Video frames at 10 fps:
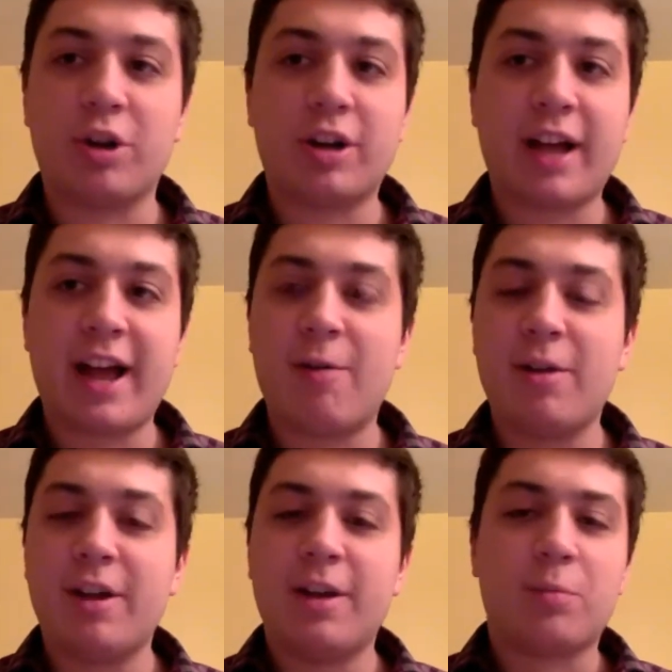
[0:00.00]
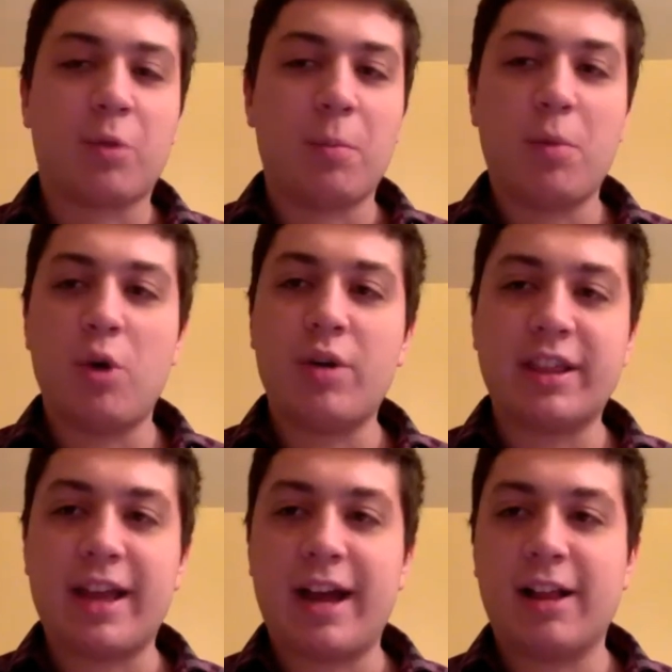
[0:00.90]
account, promoting
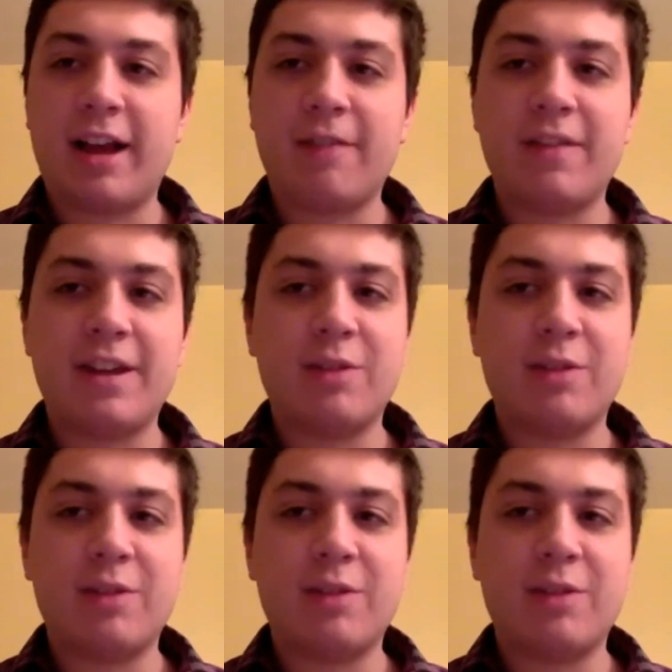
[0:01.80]
the hell out of it.